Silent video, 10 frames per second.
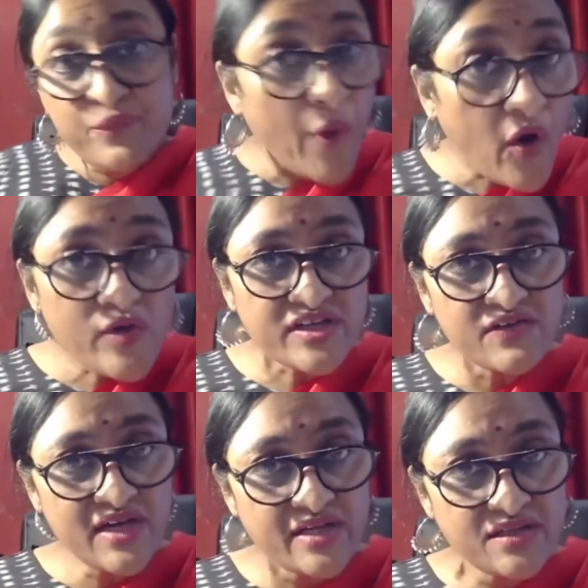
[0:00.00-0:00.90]
poverty
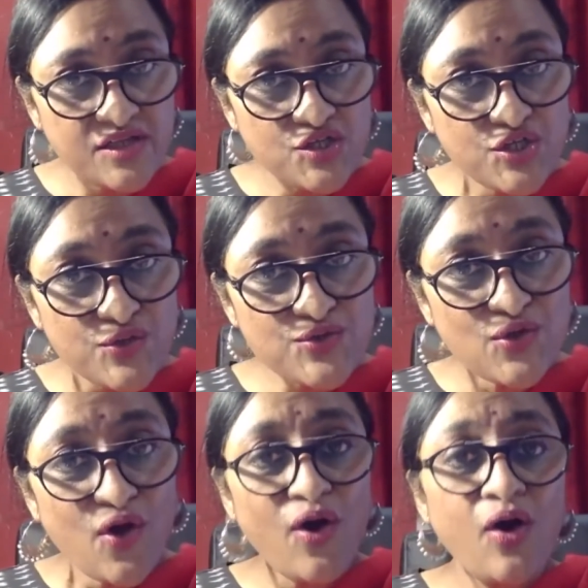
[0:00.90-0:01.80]
related issues,
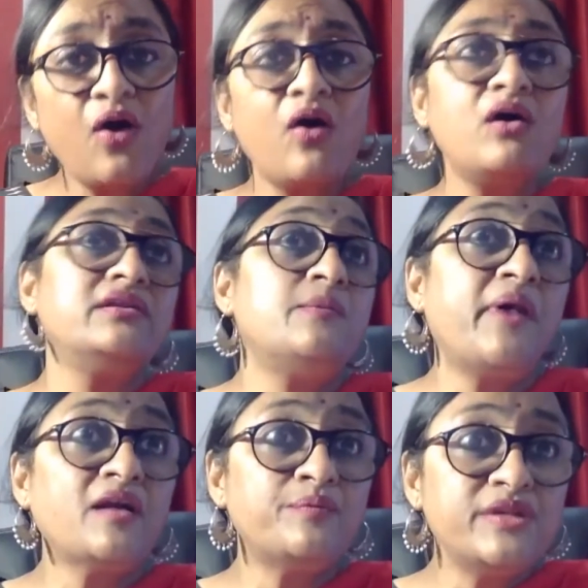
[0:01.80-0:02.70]
or the
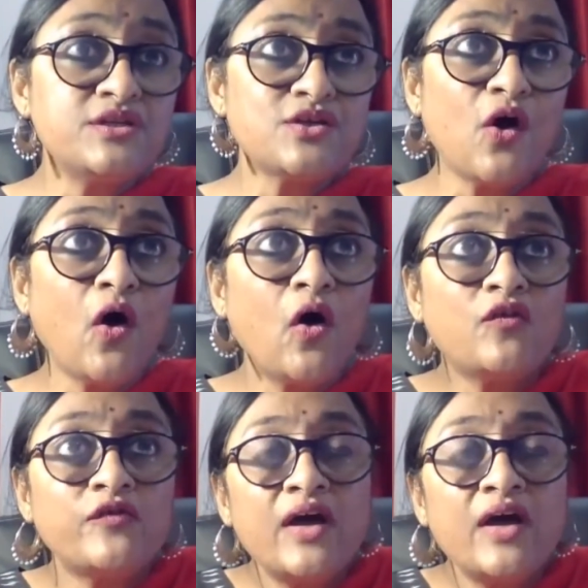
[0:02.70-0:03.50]
Department of